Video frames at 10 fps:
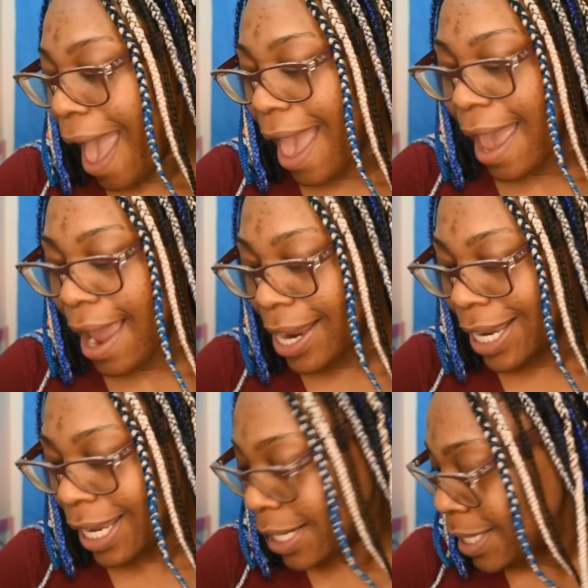
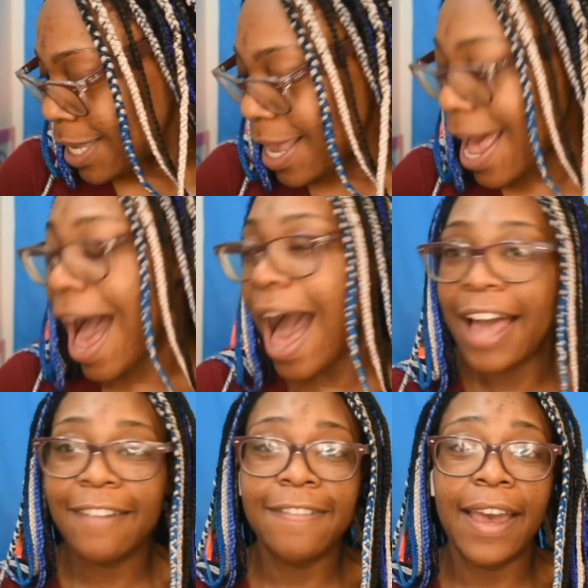And
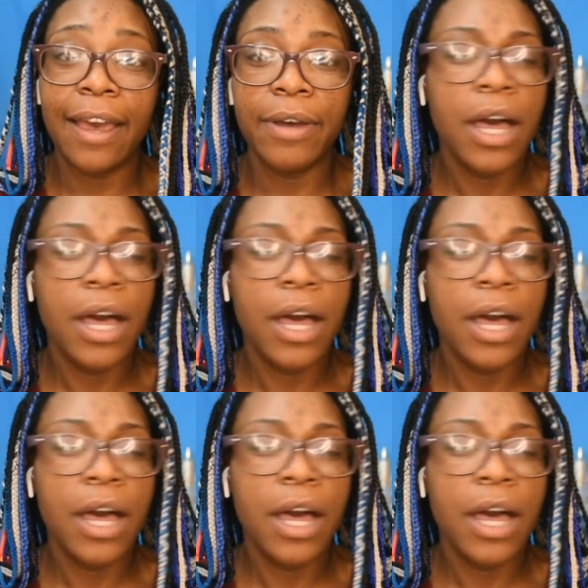I found,